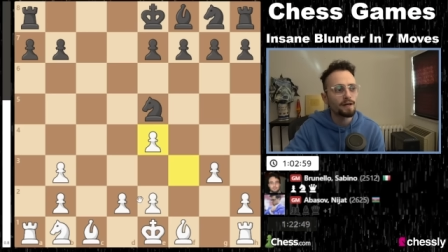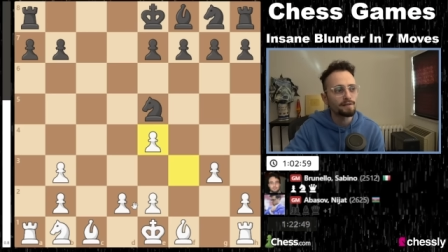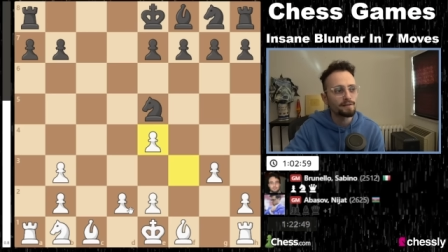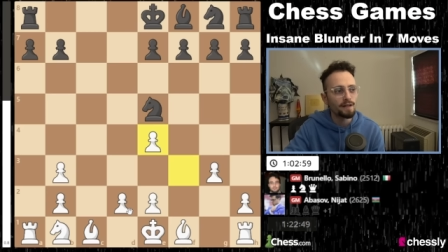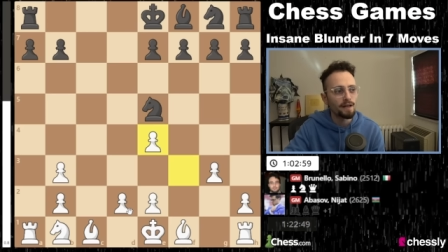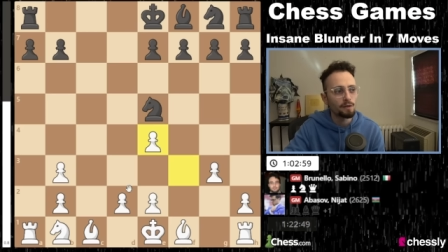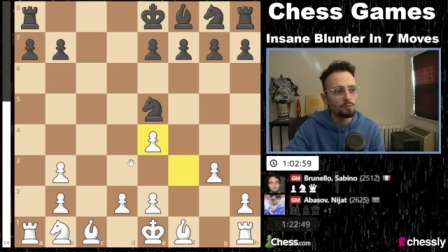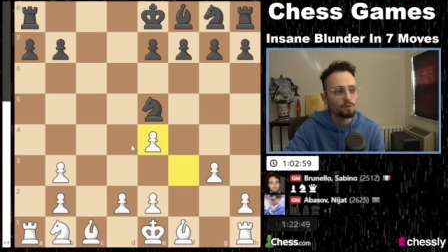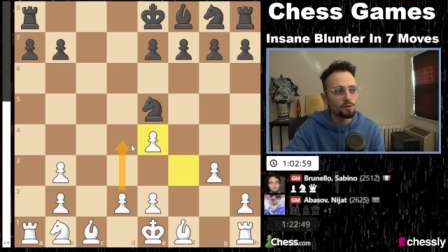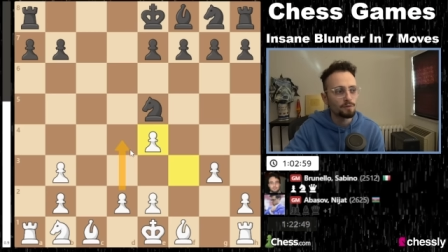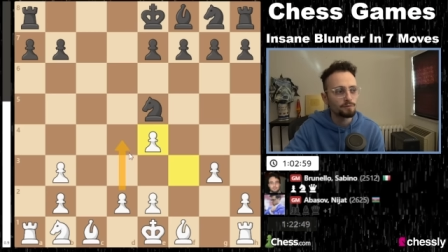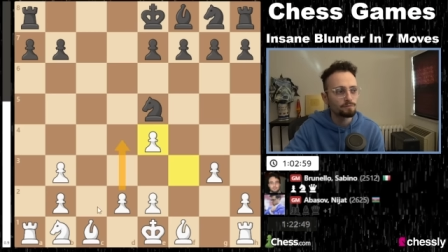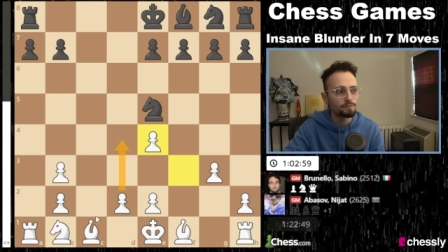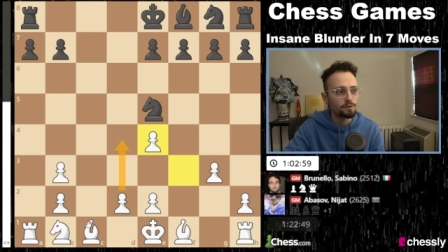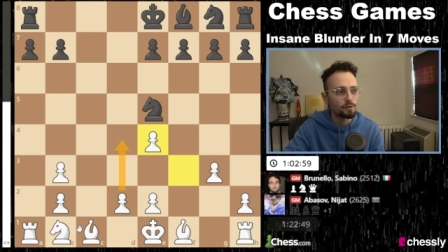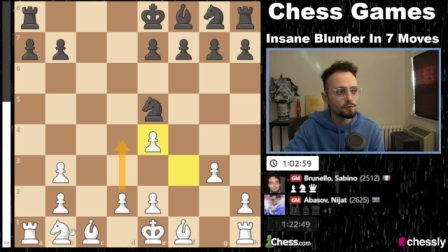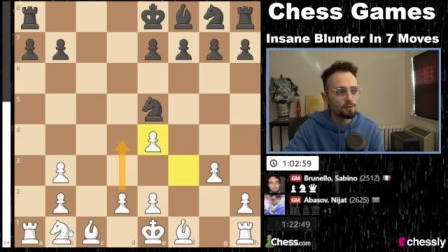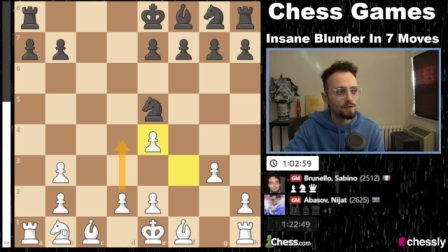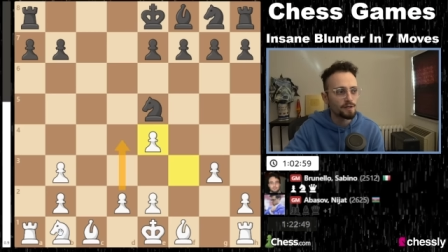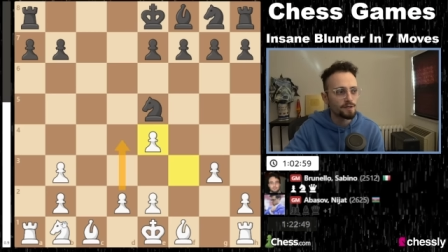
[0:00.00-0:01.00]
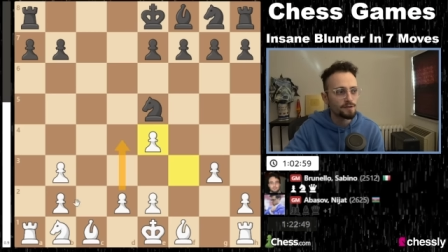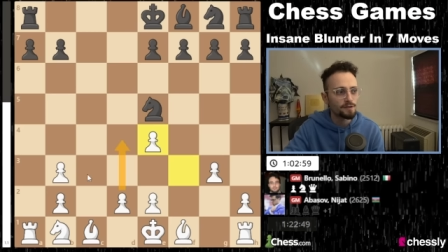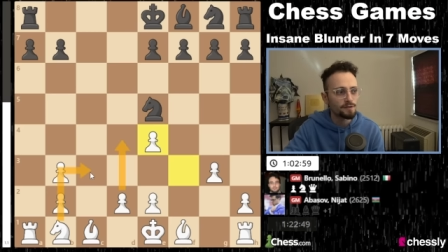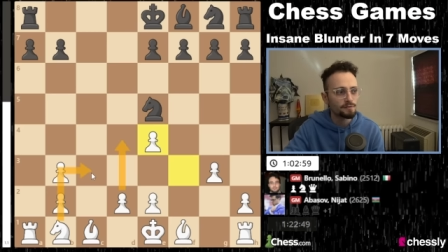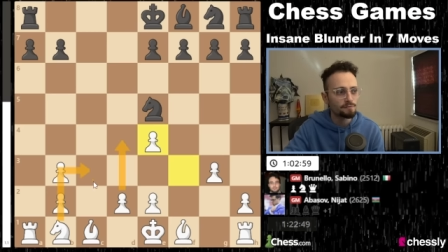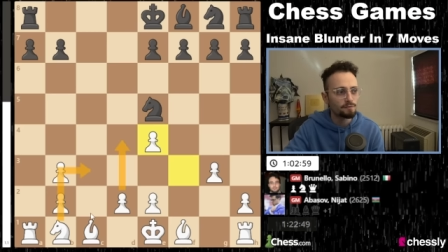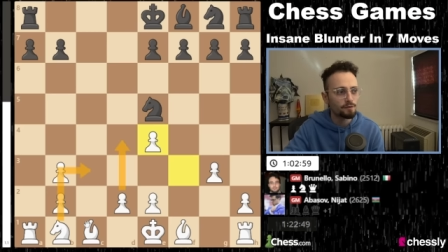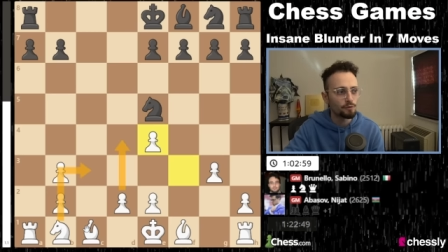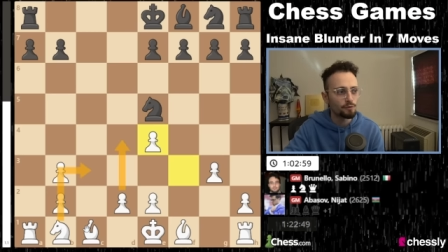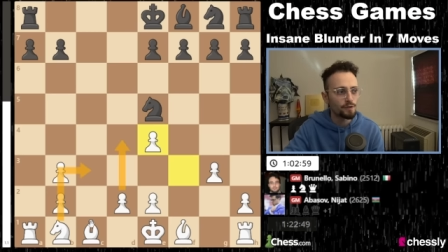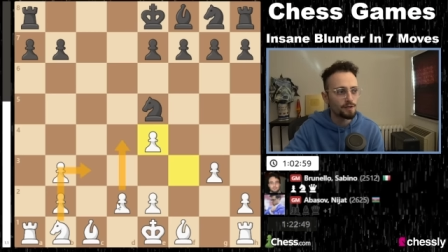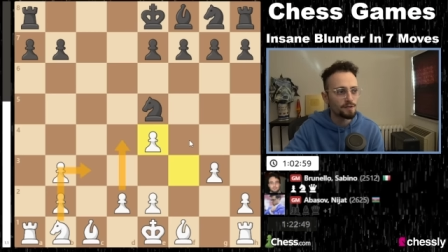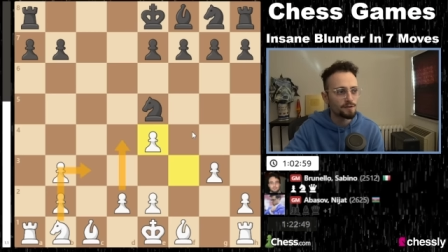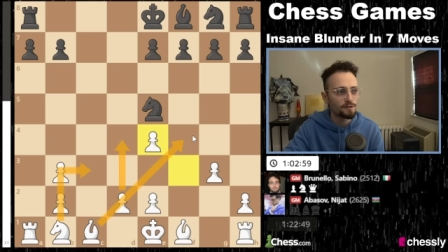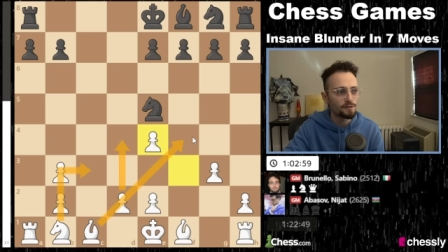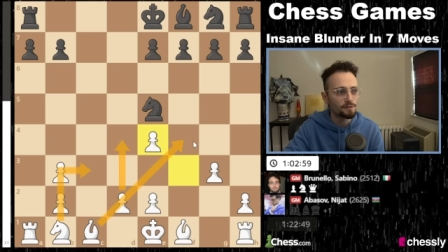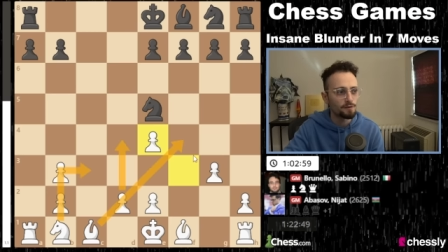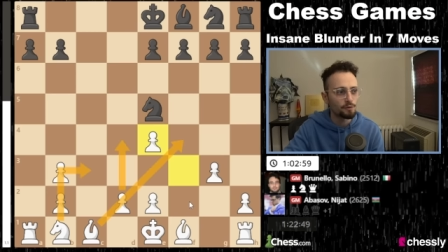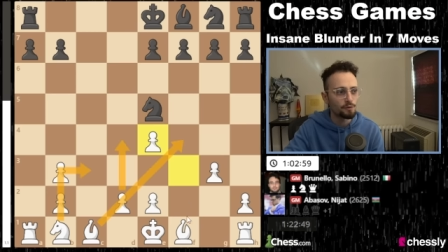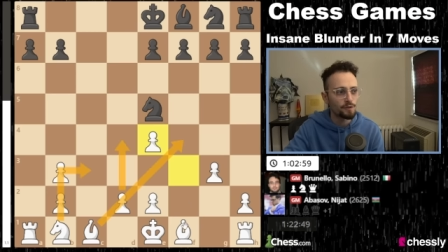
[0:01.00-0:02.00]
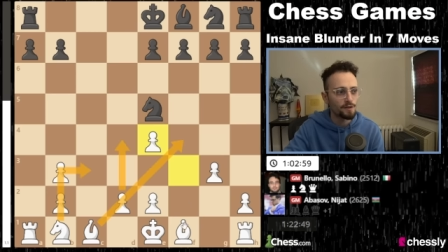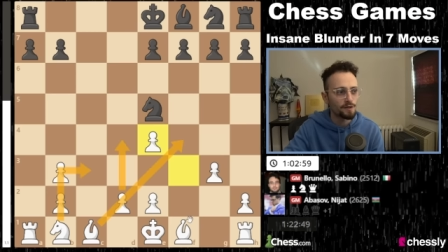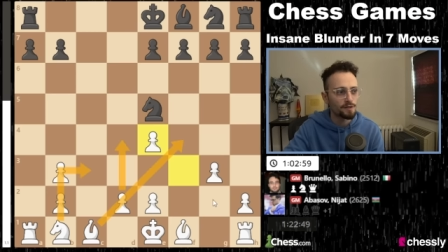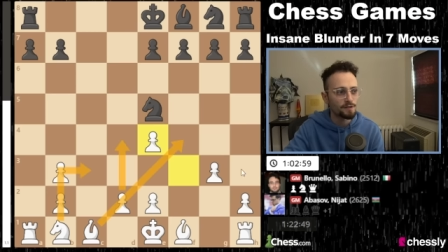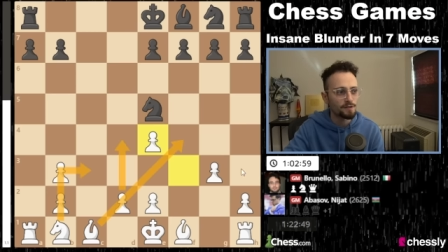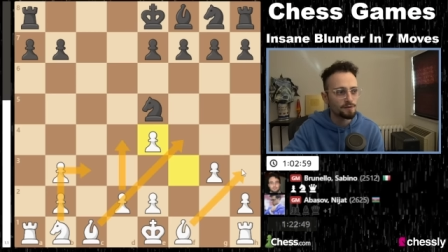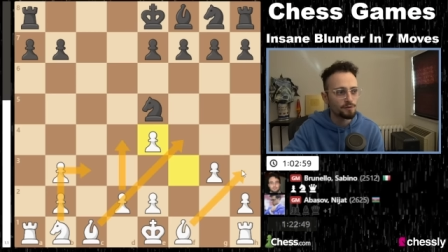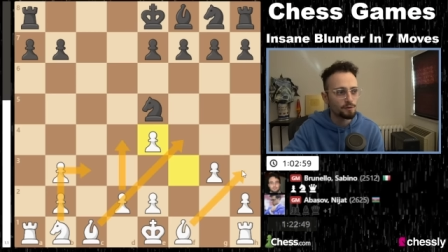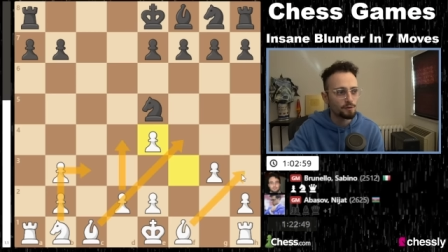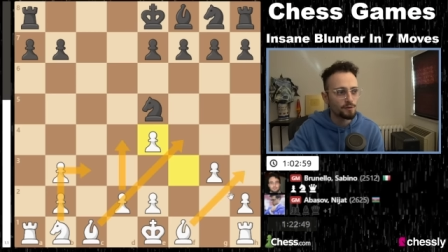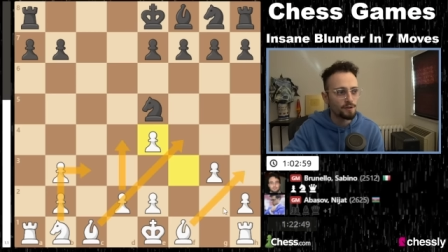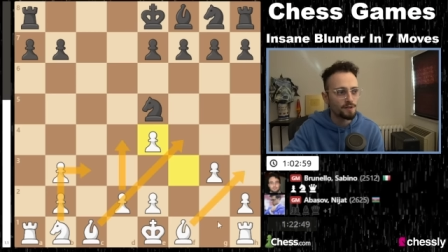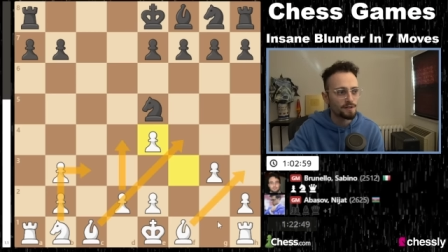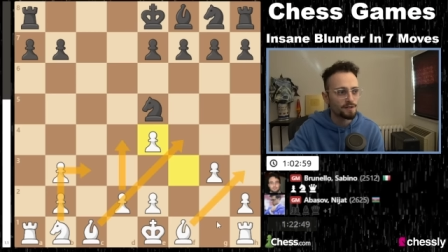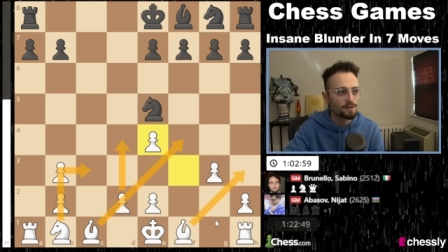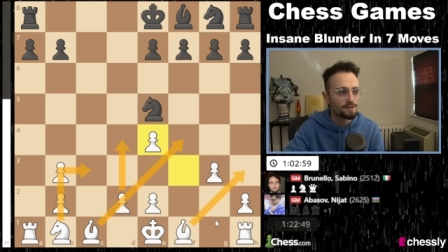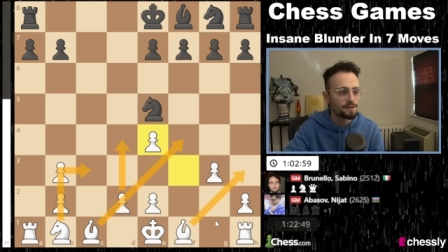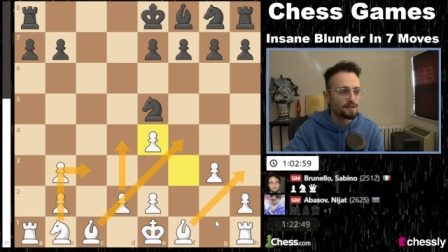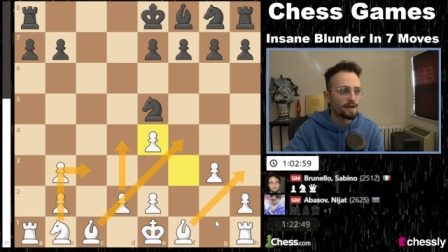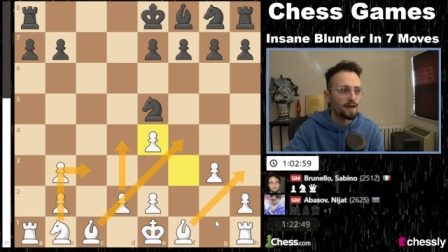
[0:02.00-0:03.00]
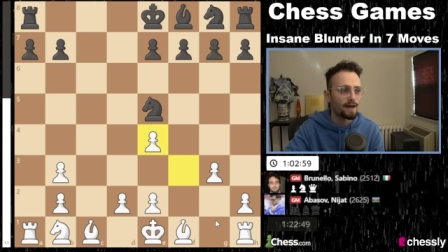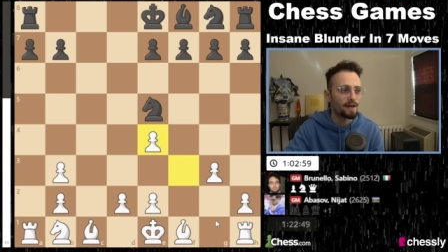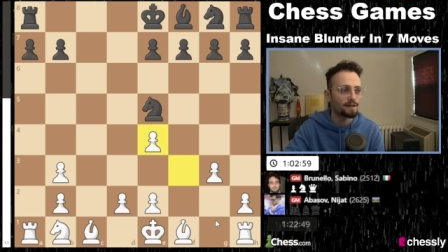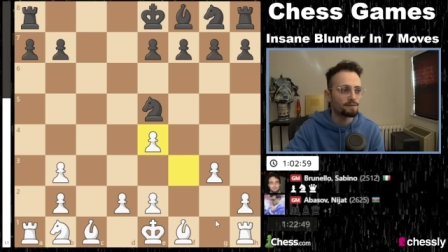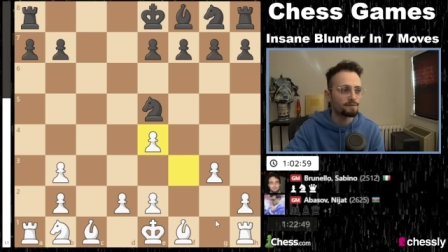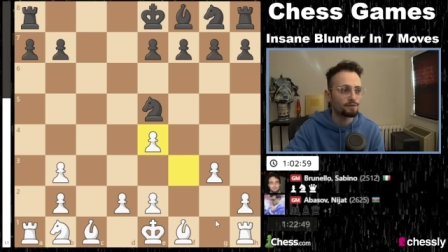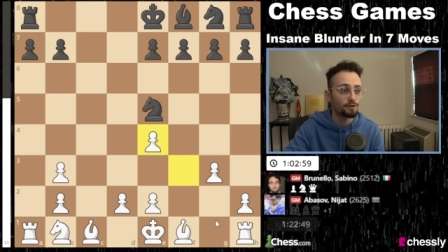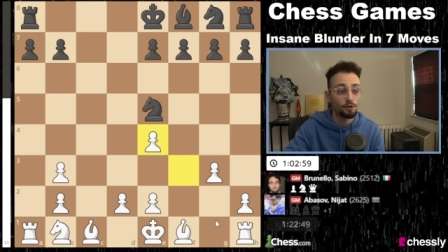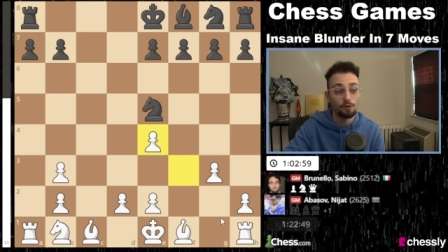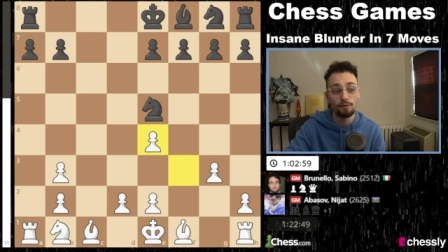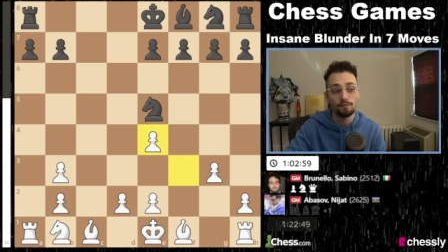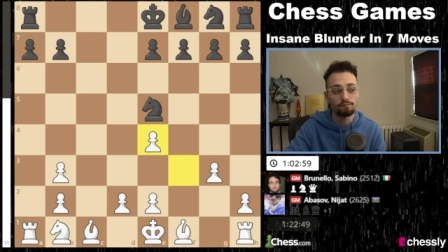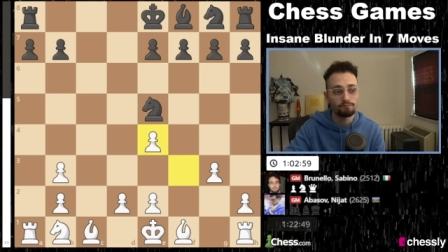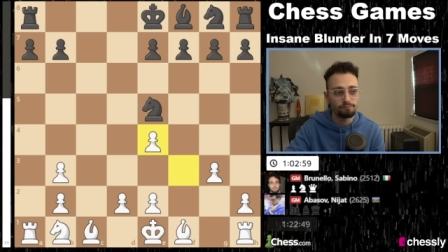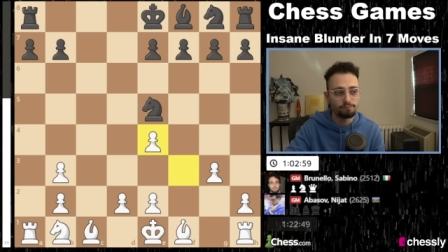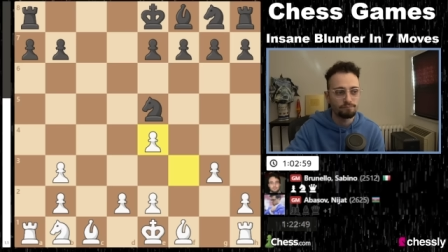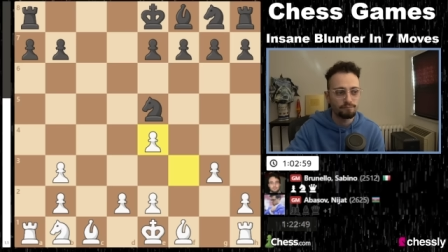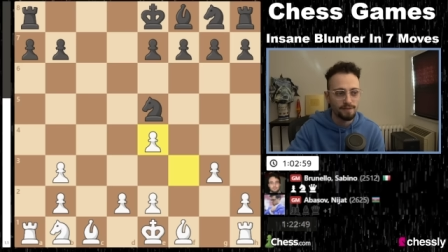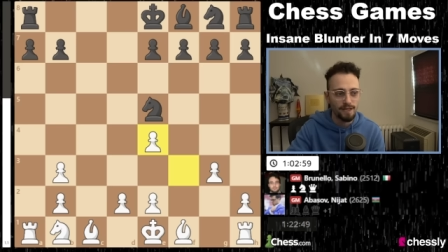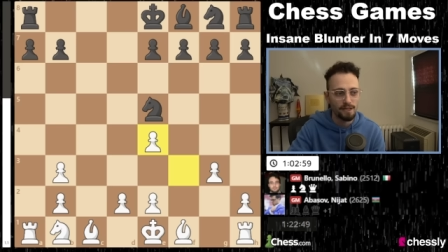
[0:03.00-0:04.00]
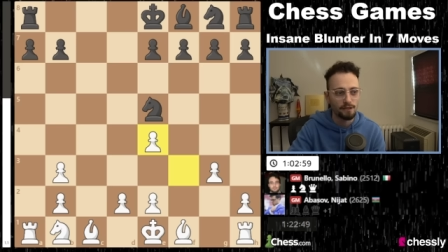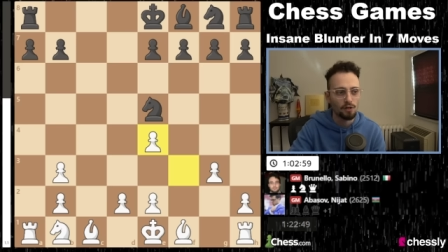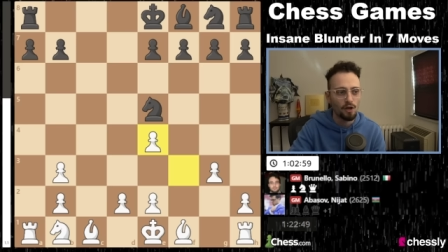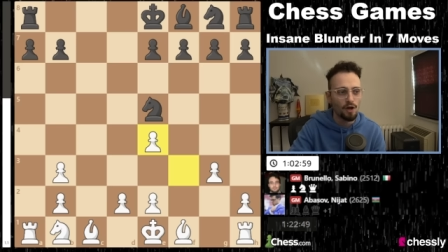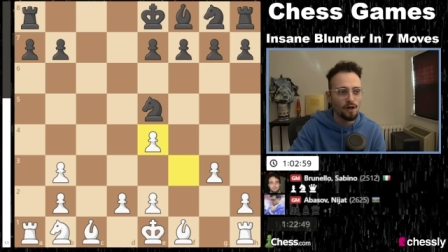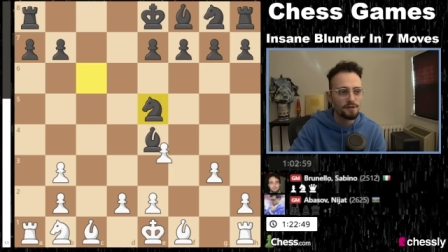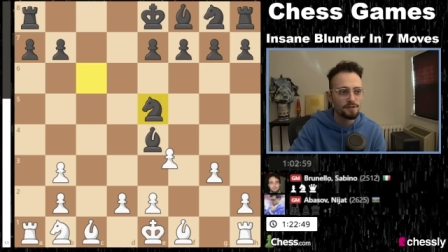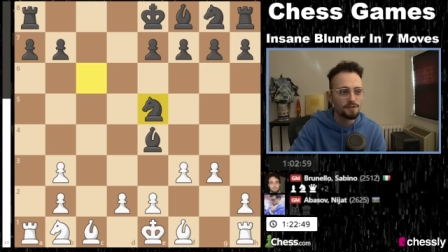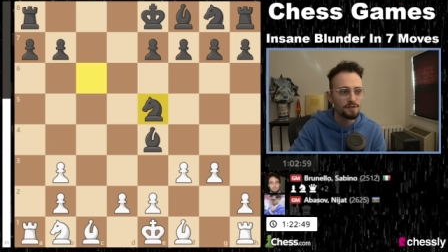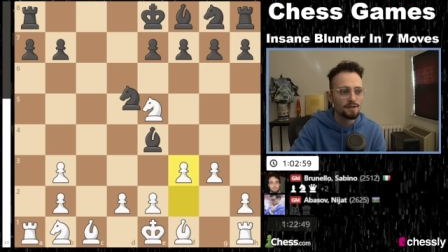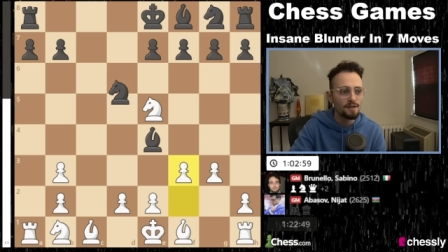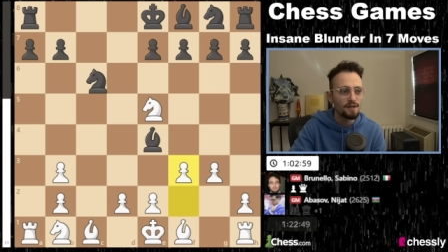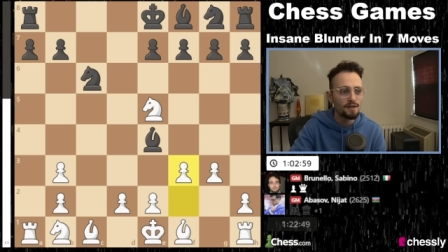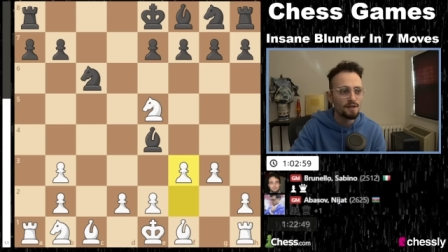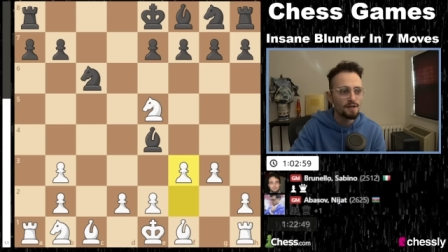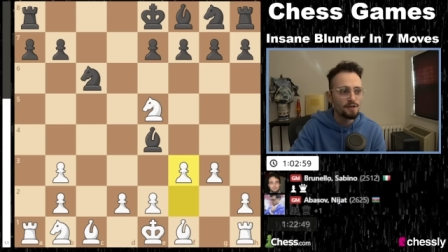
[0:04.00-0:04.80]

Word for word: And then I will do this, do this, do this, do this, and you're dead lost.